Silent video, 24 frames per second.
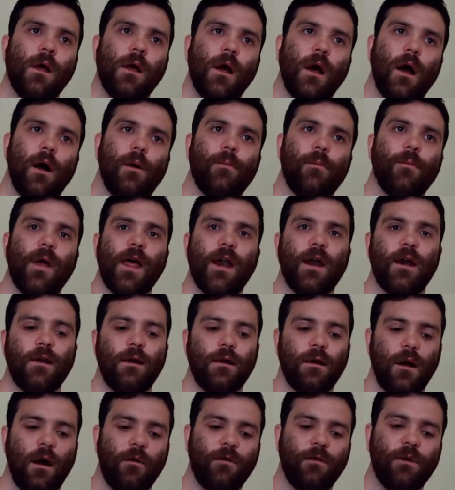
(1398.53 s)
And
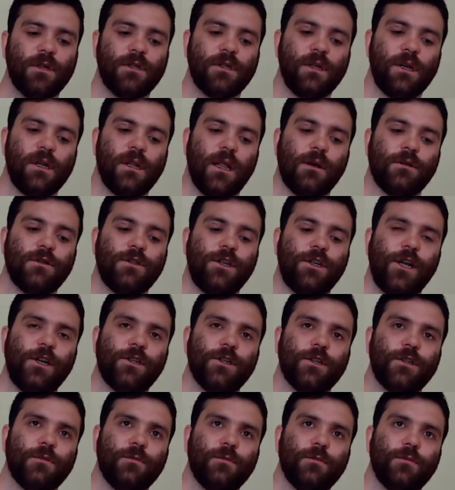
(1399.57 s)
it obviously allows
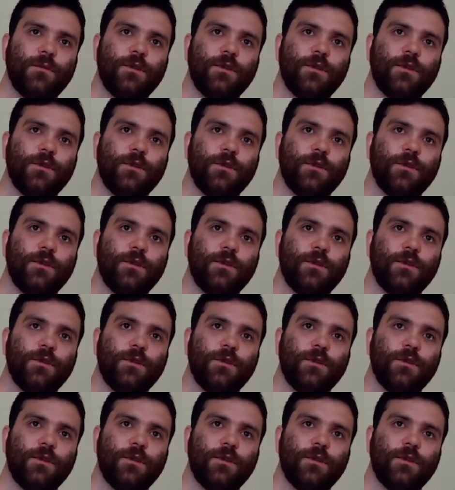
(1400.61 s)
changes.